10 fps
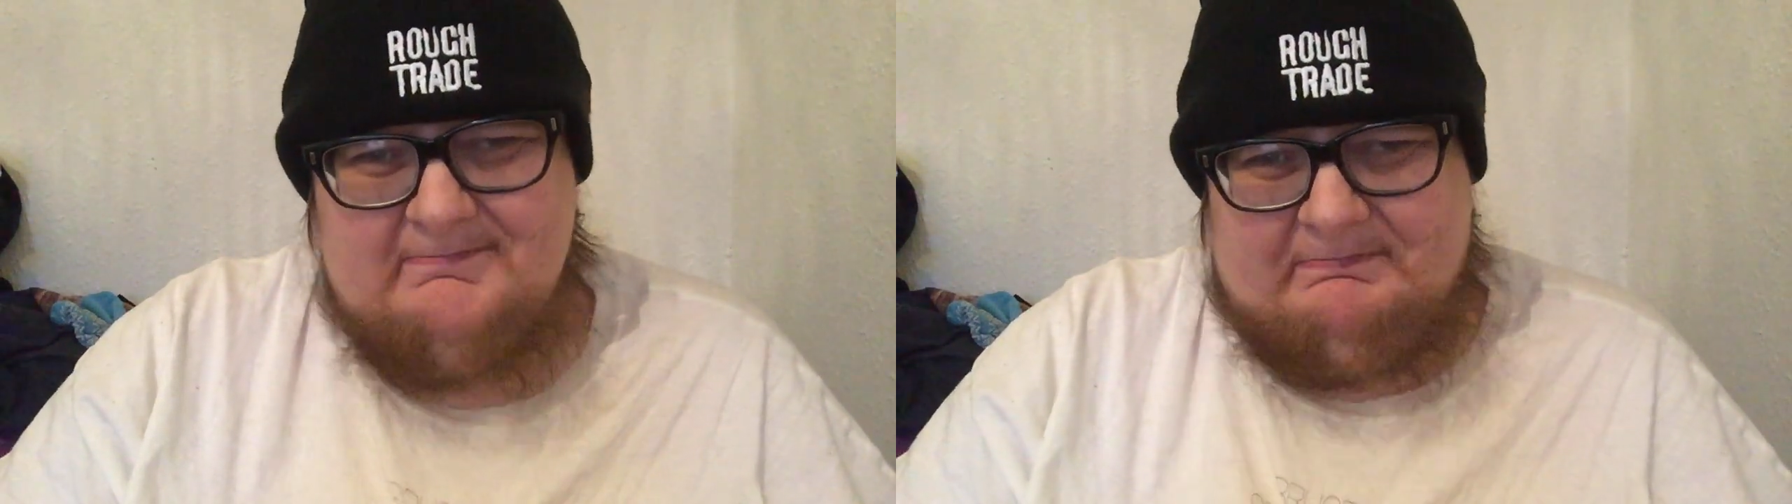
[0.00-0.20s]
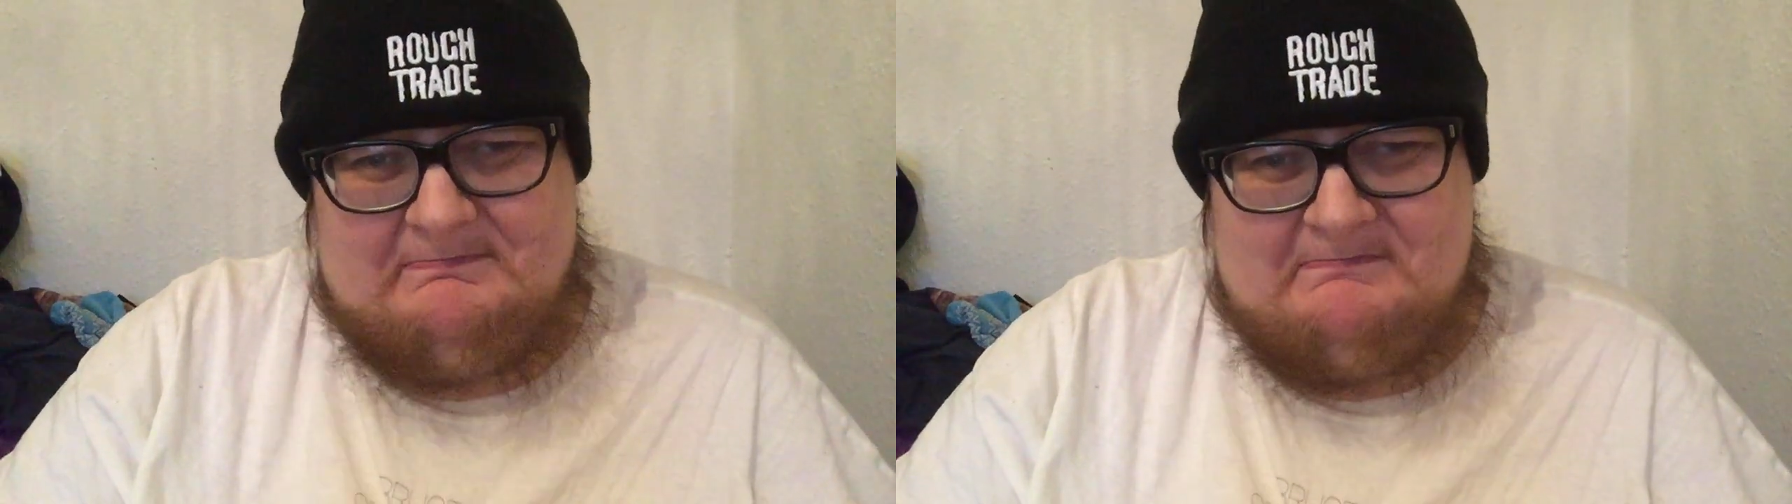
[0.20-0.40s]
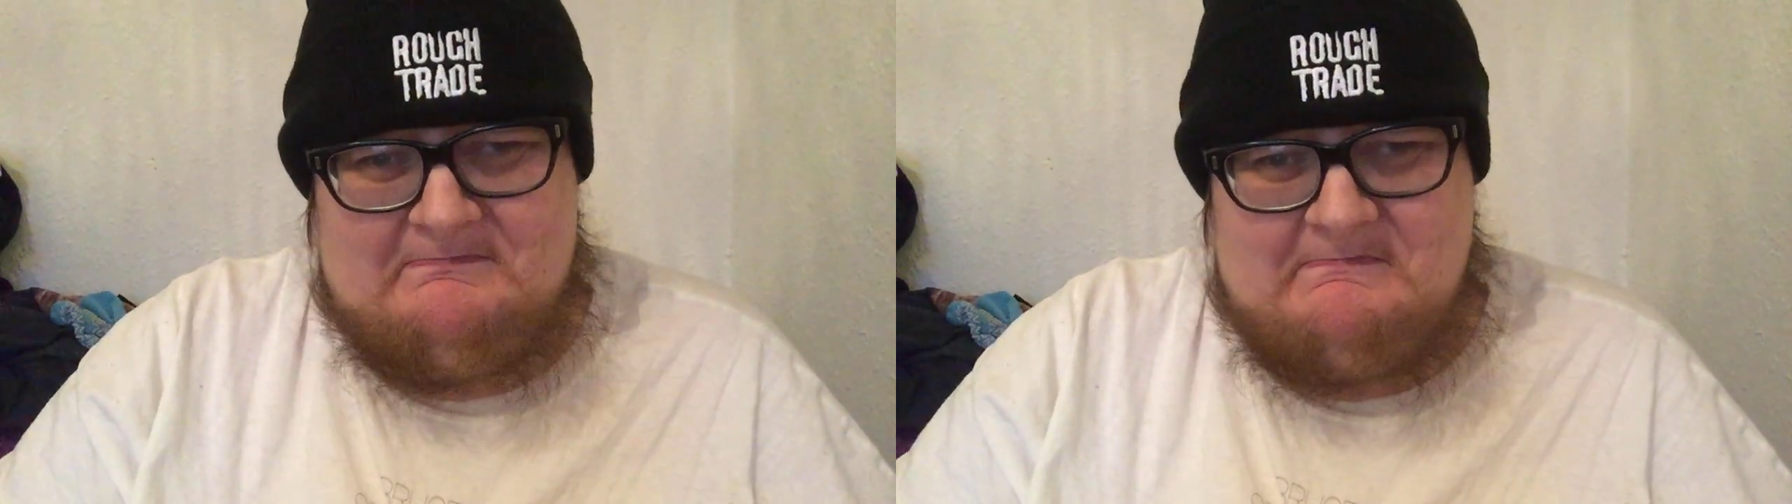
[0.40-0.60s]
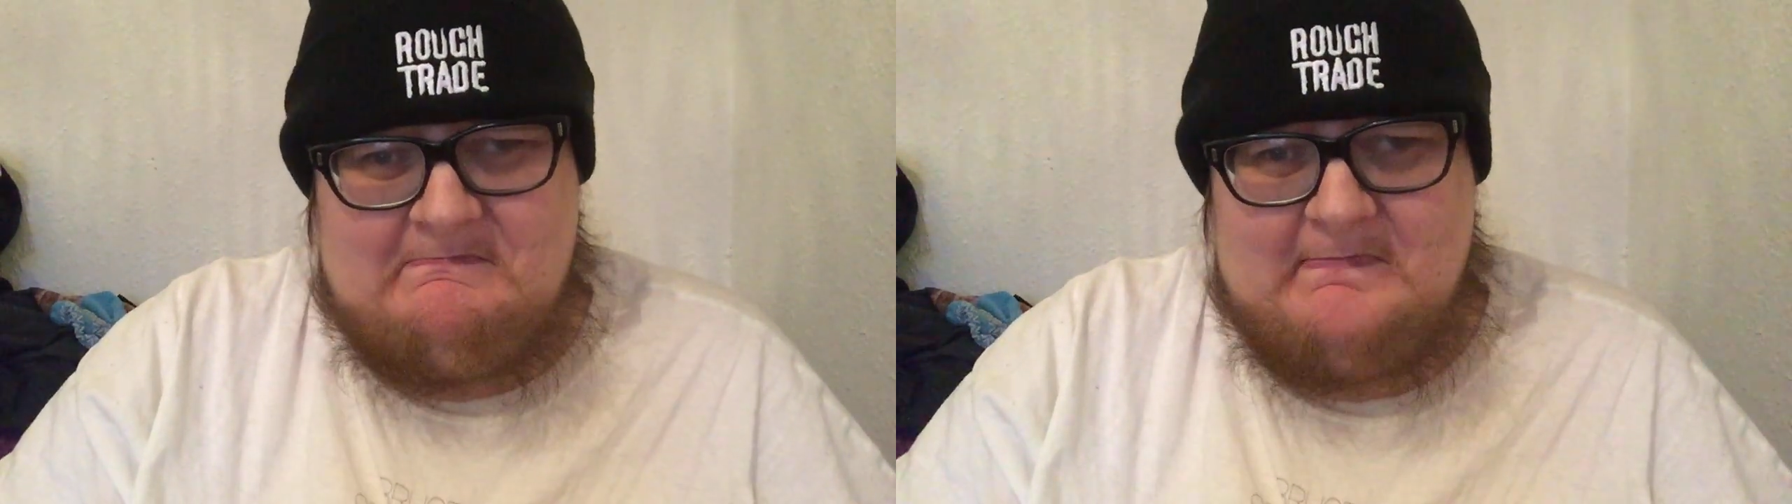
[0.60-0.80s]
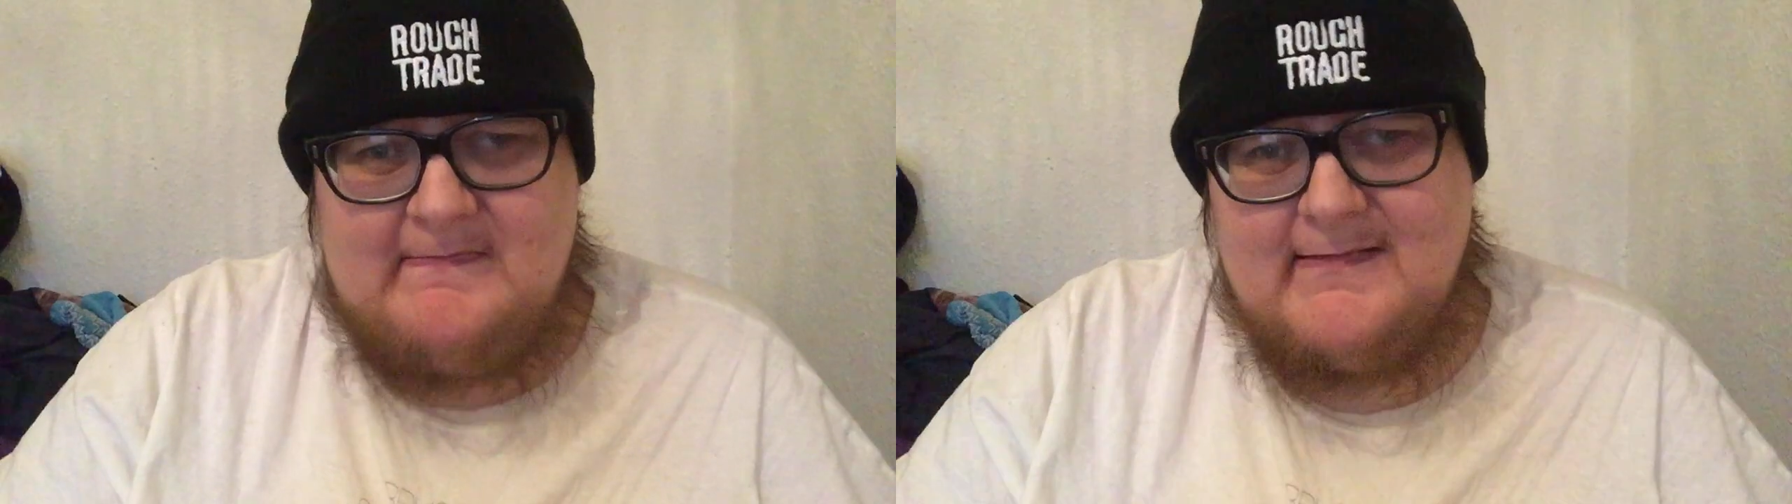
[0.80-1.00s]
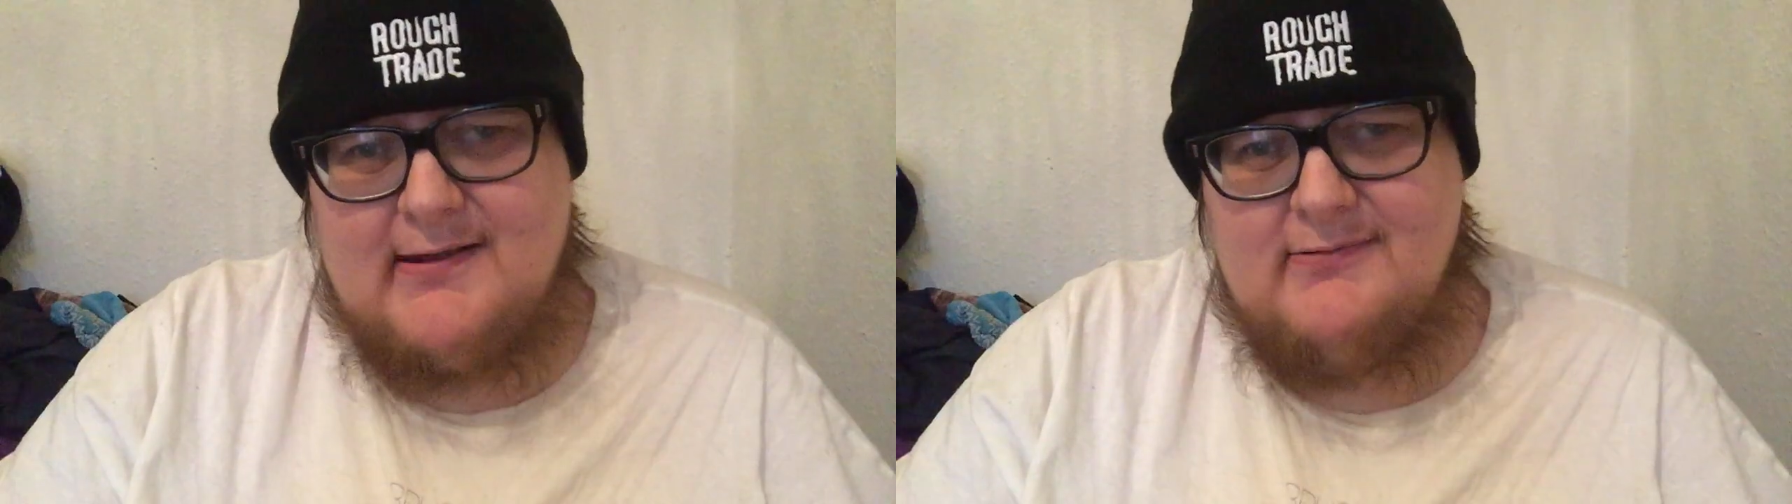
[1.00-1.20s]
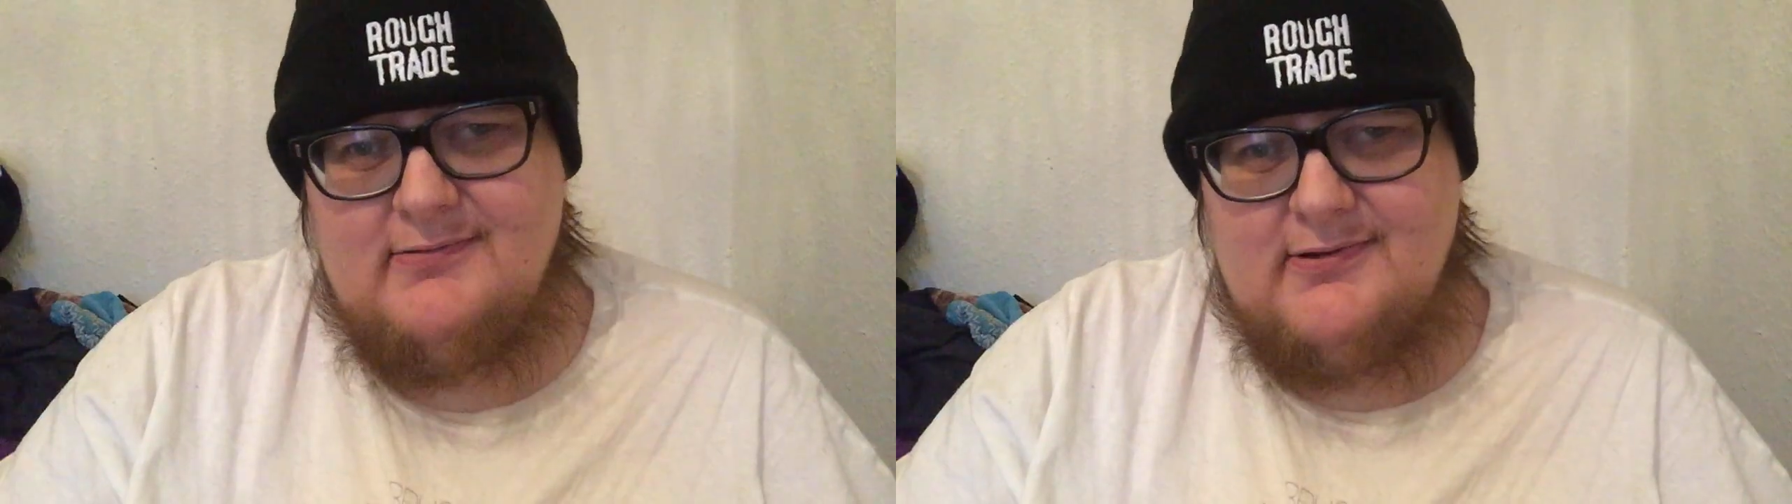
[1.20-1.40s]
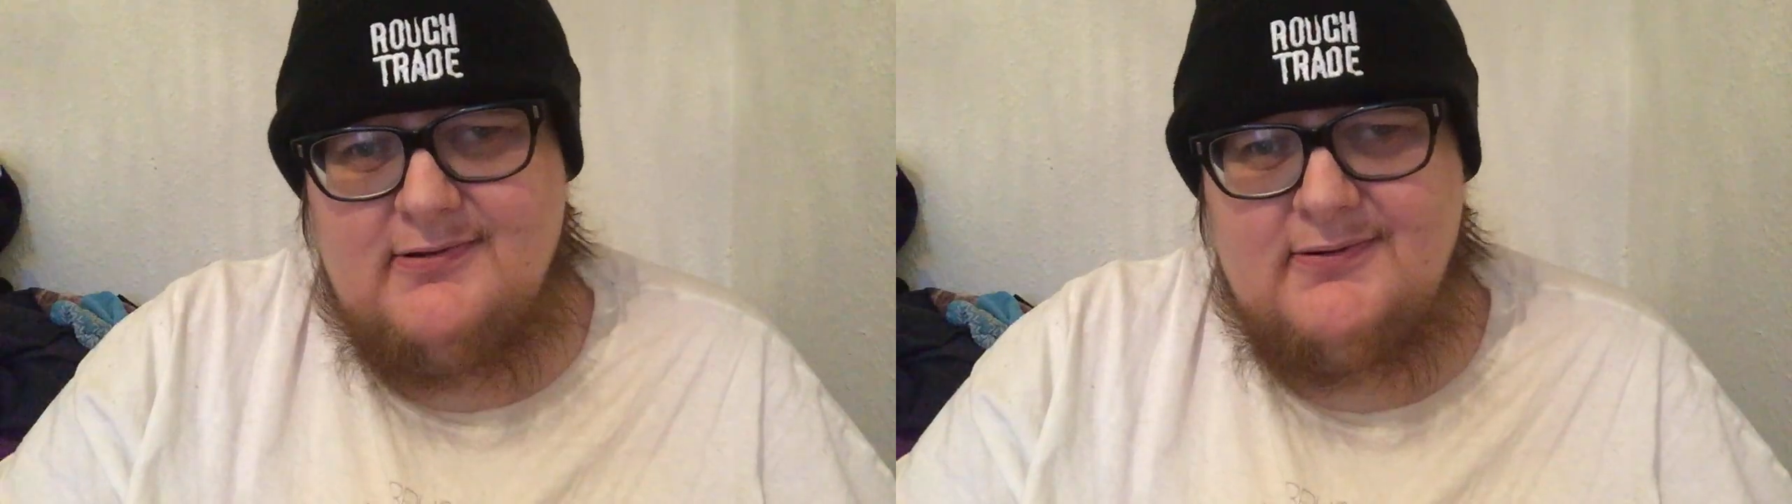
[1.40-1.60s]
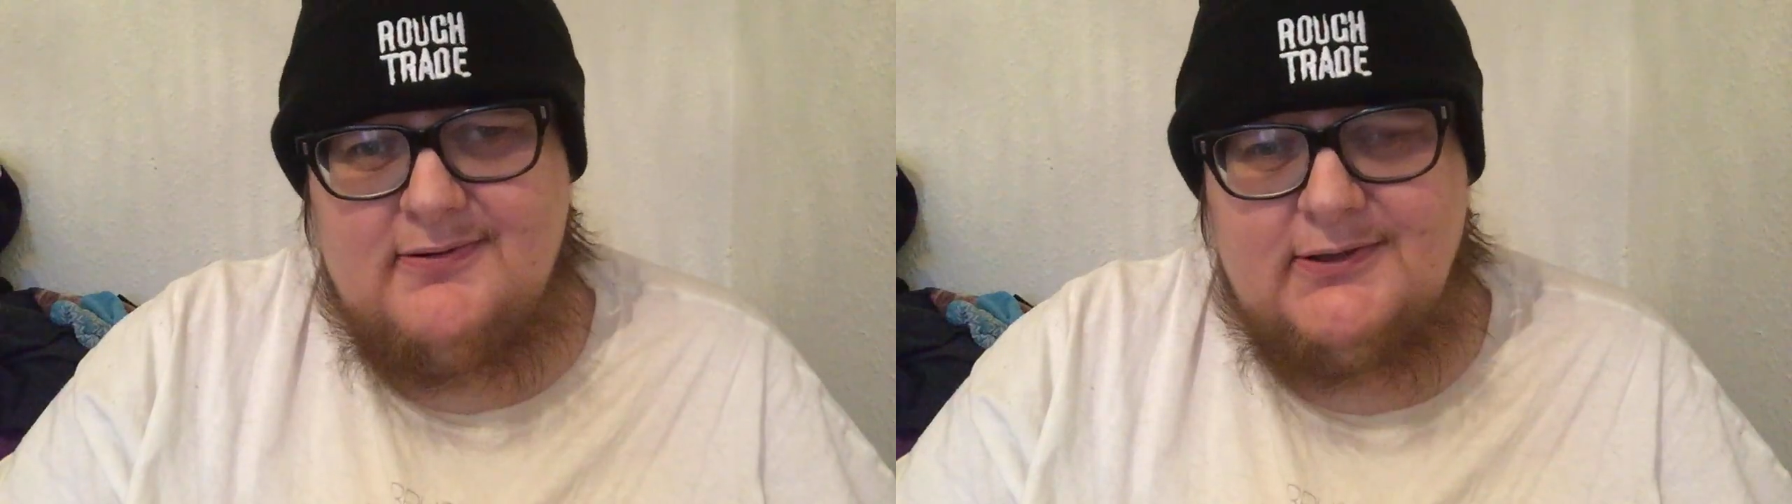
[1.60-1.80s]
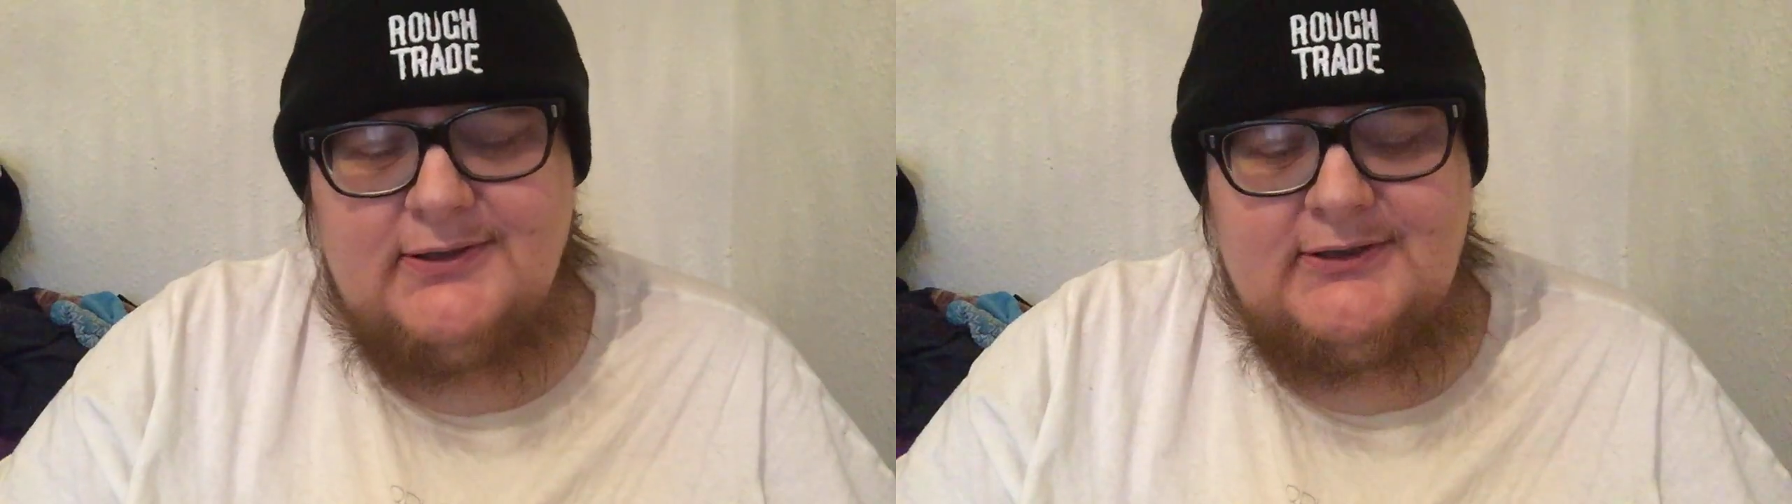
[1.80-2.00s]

Mm. Oh no.